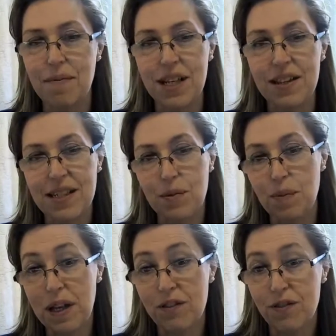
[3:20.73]
So these
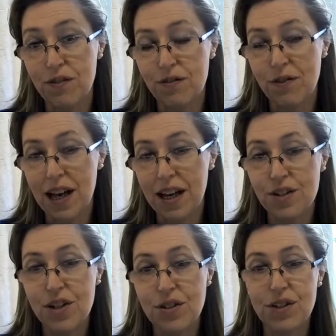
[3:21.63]
will be
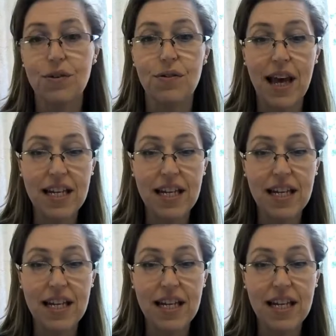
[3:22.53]
students who have